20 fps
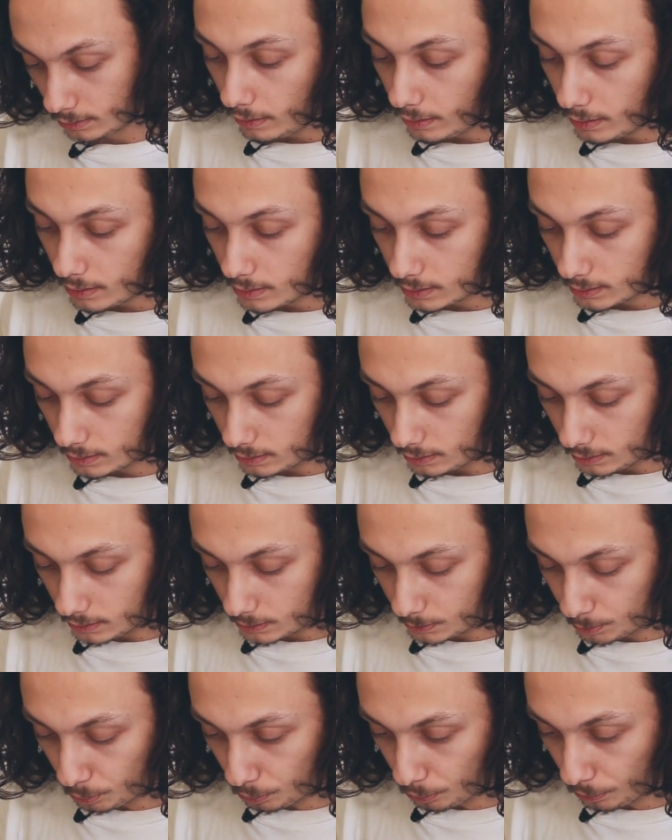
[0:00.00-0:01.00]
This
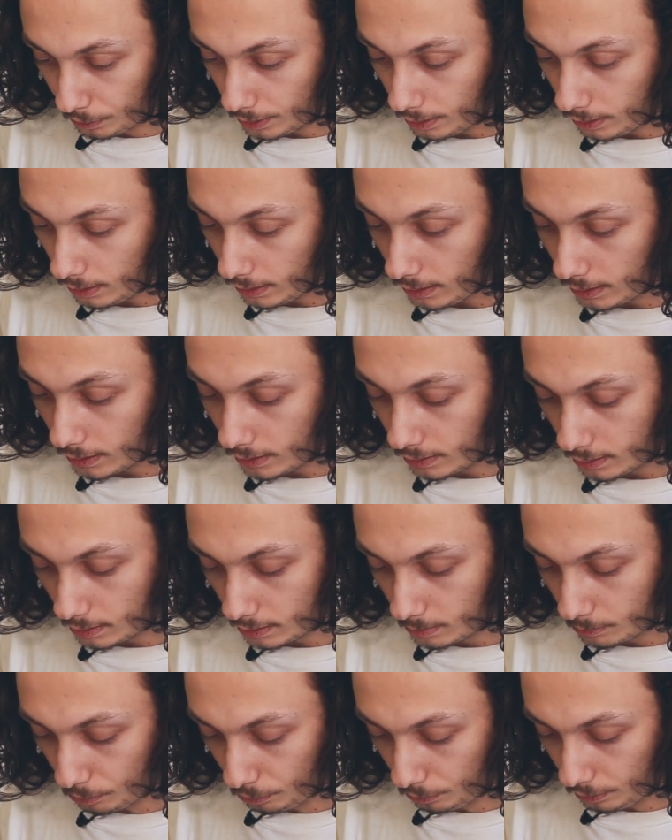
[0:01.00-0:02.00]
is pretty
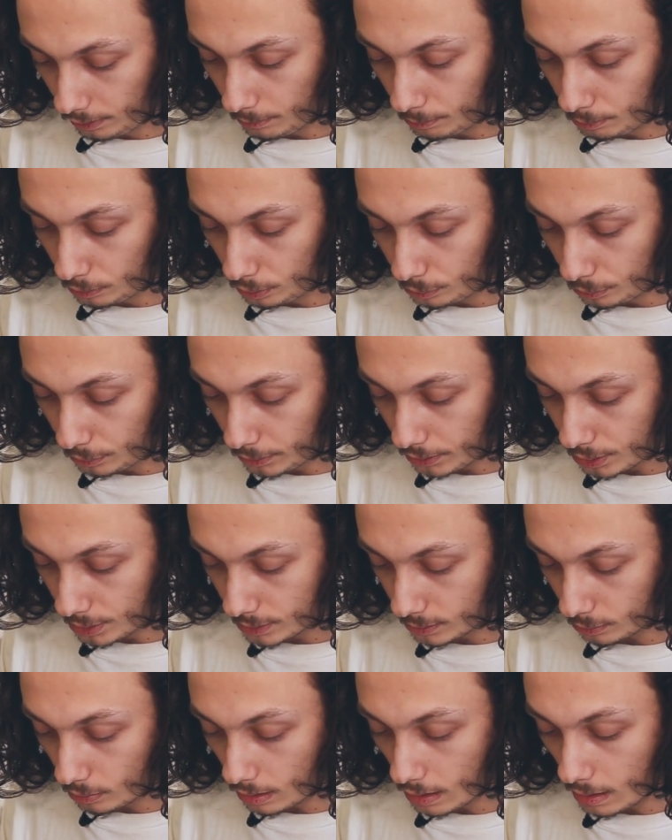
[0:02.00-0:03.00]
bluish,
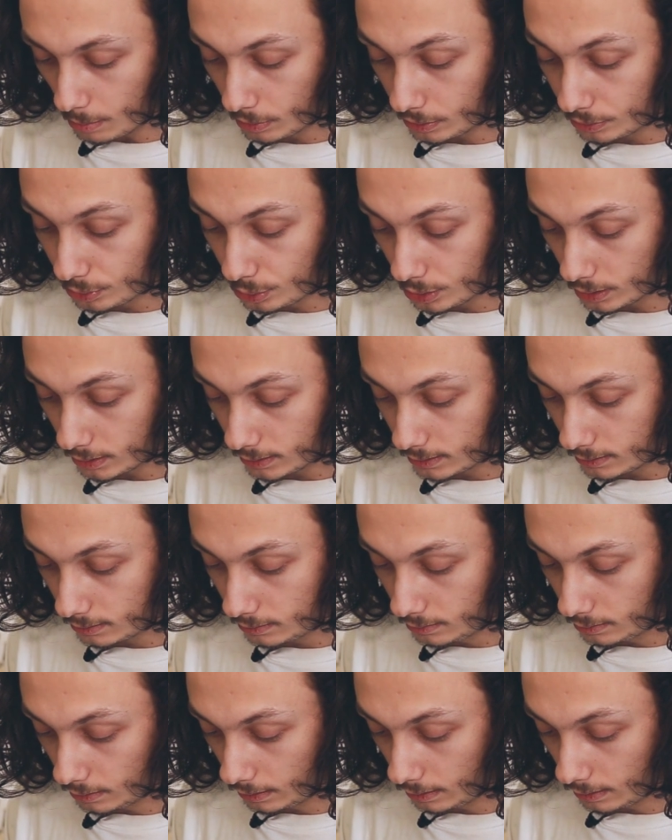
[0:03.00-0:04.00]
so I'm gonna
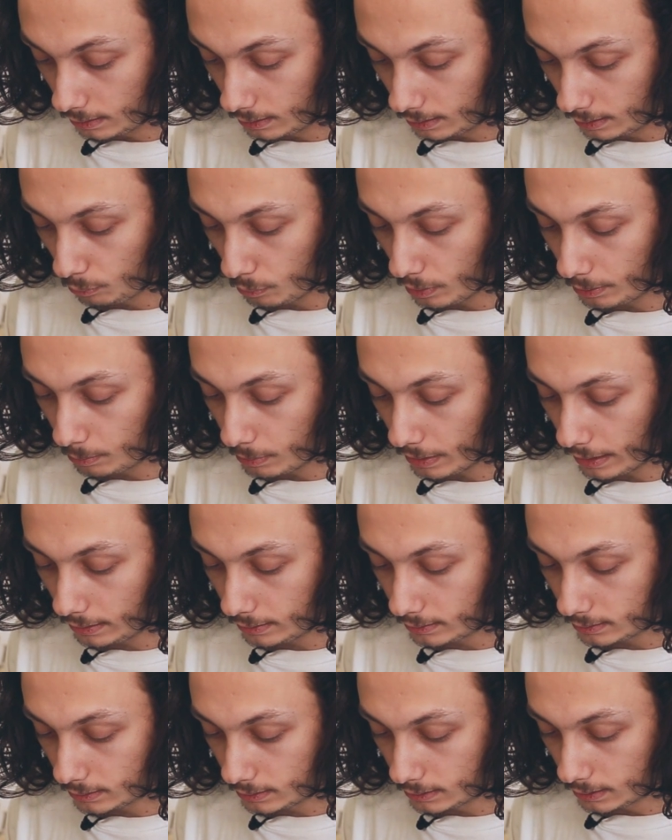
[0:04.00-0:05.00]
adjust the white
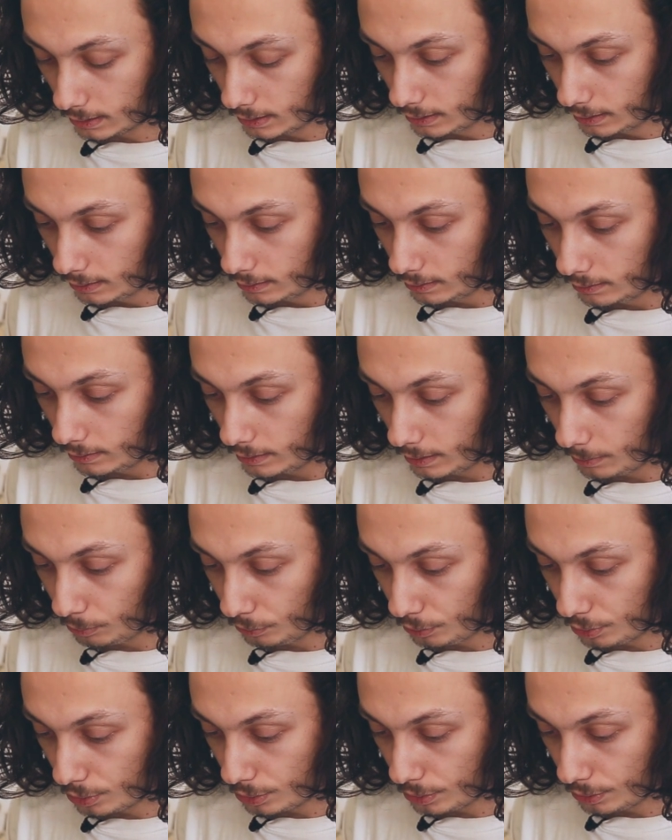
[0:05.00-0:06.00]
balance, the
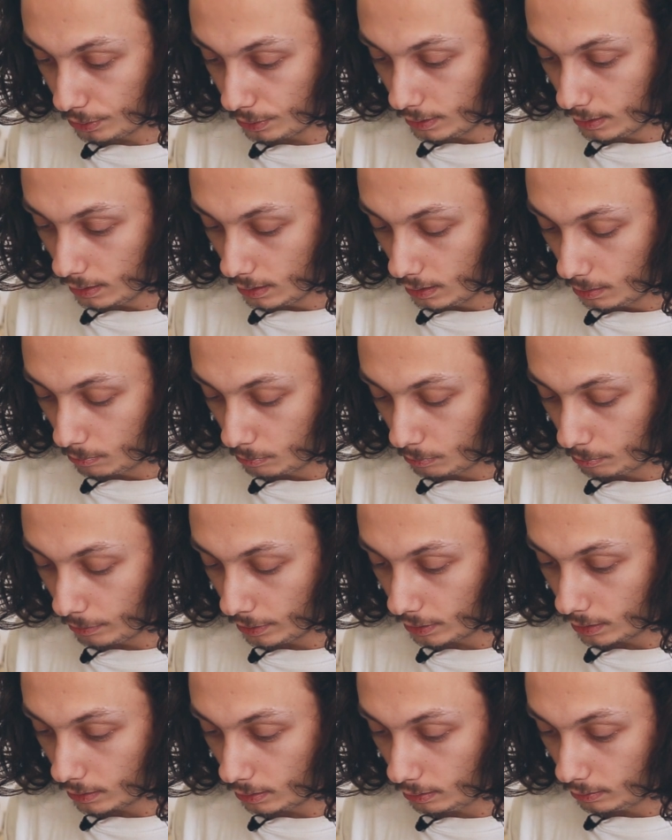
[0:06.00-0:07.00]
temperature. We'll
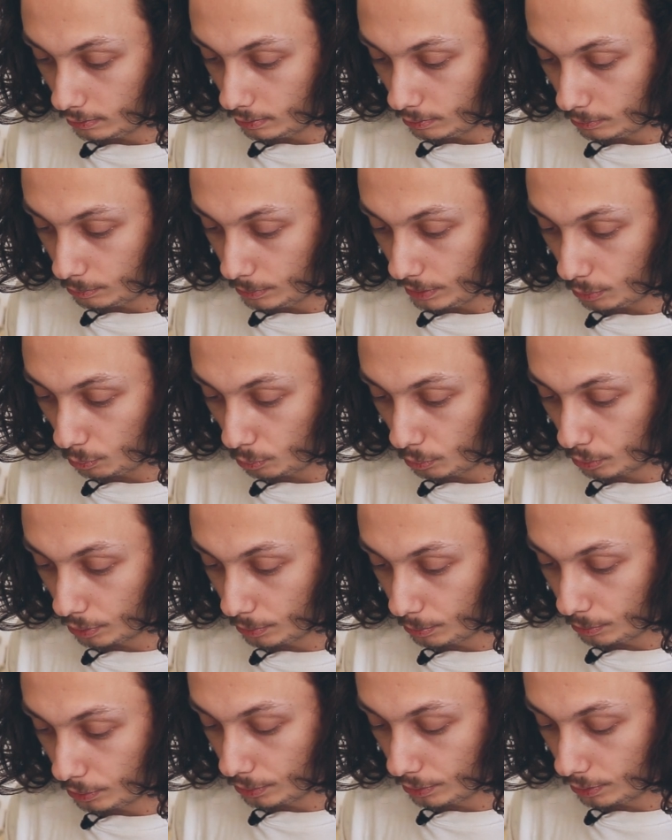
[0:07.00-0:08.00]
make it a little bit
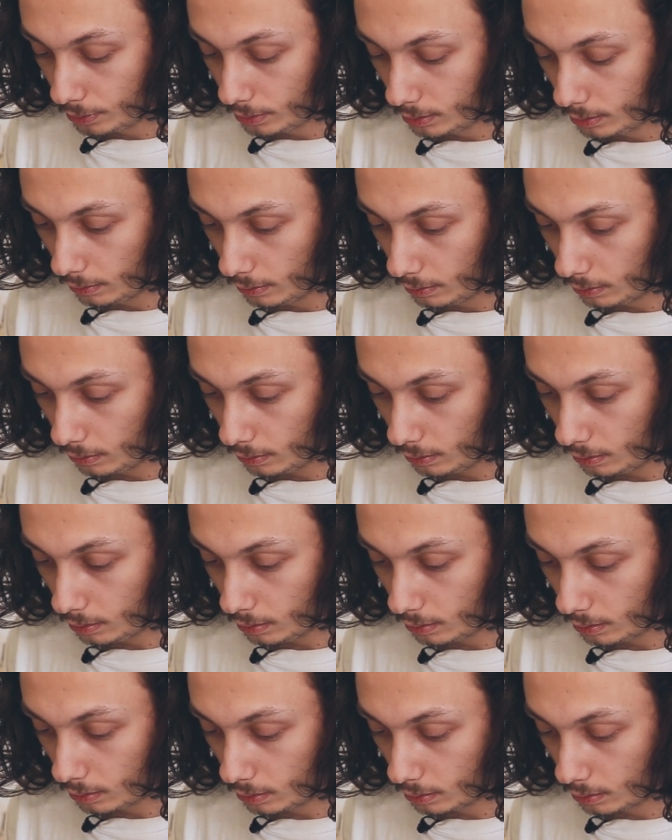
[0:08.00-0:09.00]
warmer.
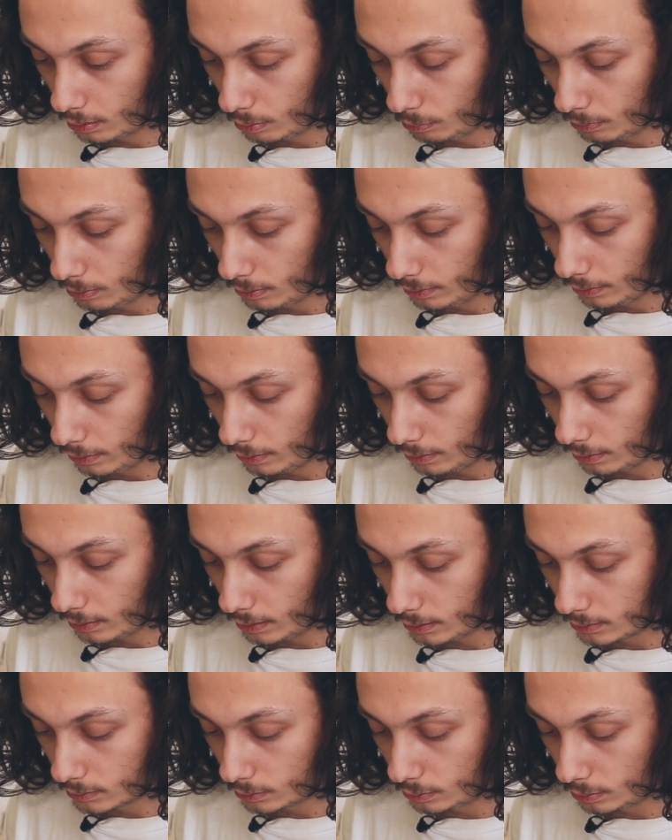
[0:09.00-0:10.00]
I think
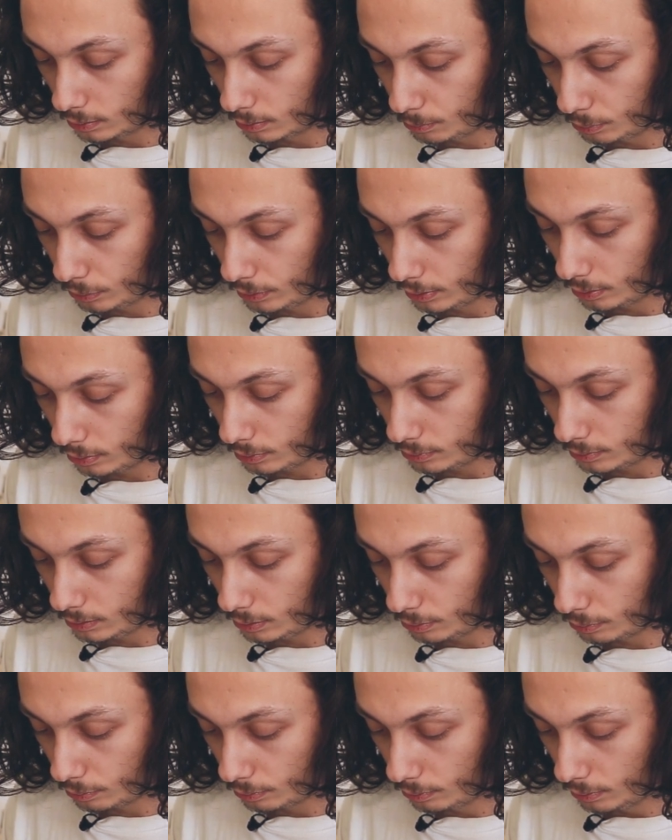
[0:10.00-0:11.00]
that's good. Put it on
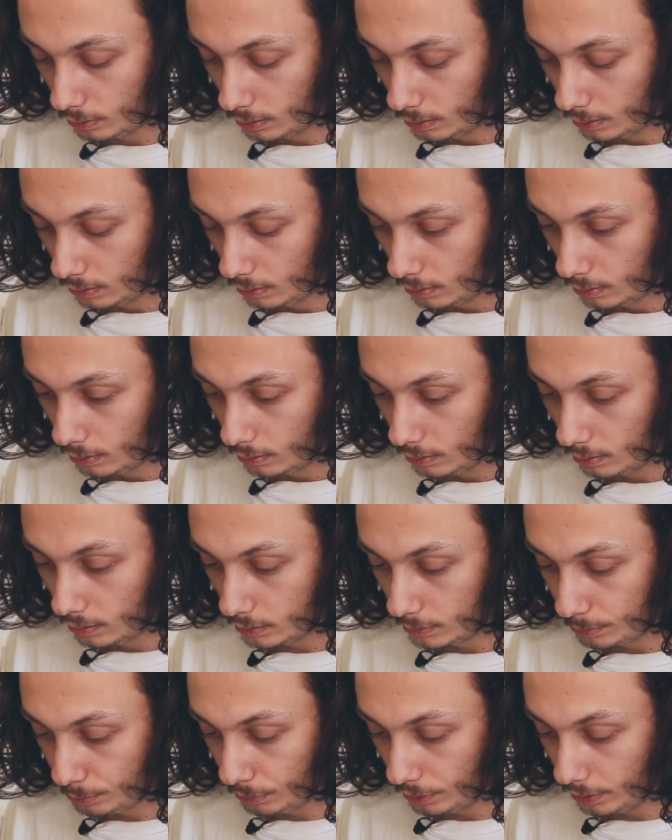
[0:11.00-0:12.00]
0.
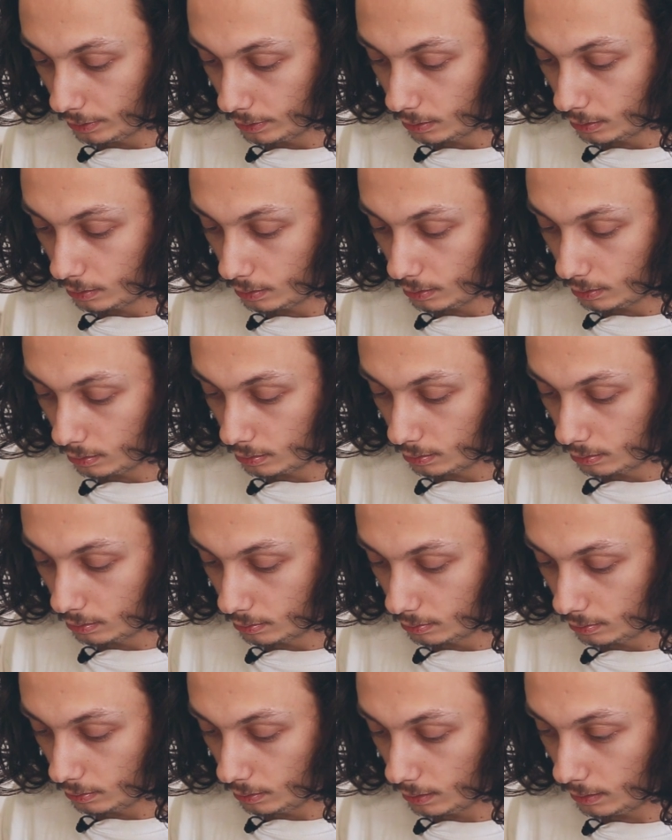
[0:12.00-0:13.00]
That's pretty good.
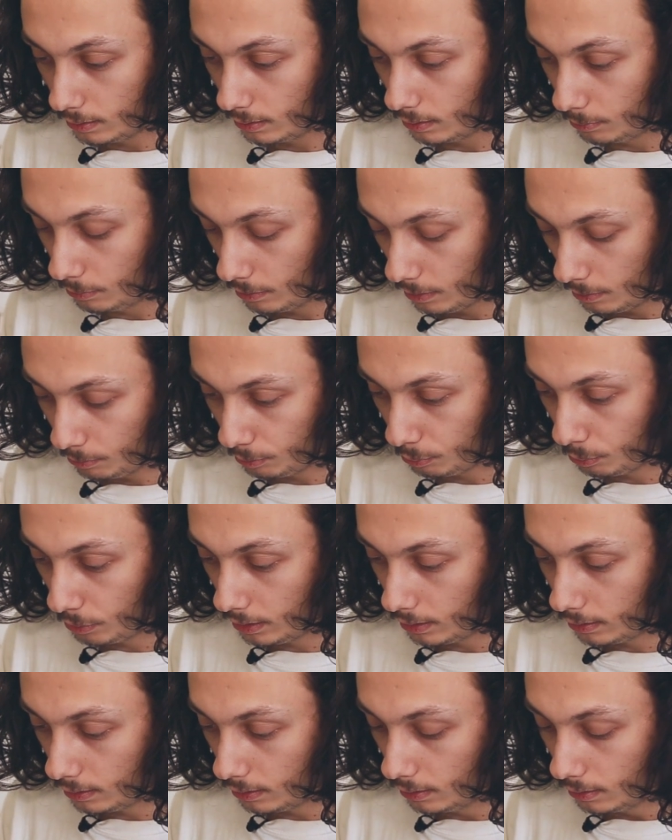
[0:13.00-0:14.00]
Yeah, I'm happy with
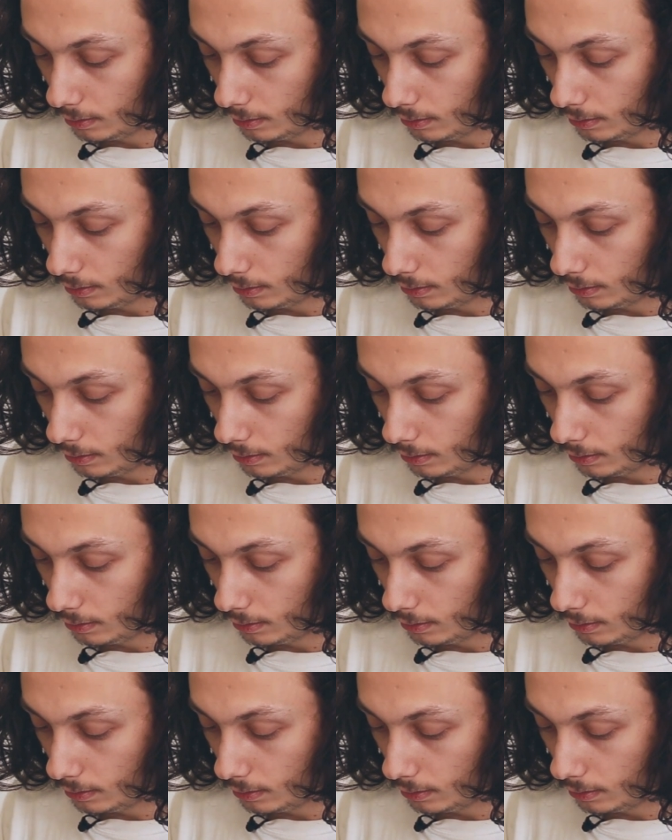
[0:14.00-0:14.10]
it.